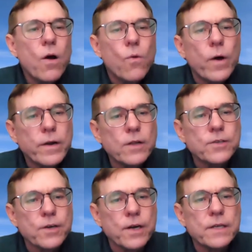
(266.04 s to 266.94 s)
One
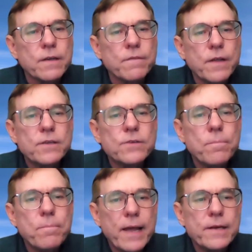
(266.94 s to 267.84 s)
alternative is to
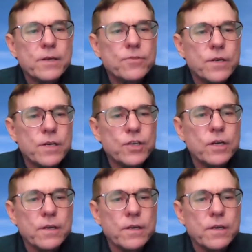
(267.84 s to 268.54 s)
abandon traditional